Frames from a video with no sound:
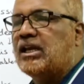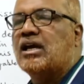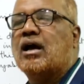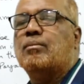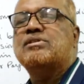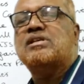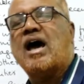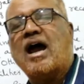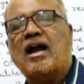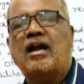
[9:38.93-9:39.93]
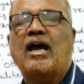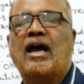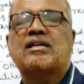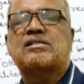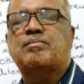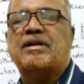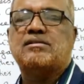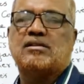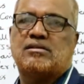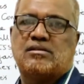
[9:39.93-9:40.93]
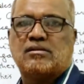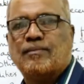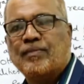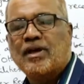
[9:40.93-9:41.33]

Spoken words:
incomes and expenses.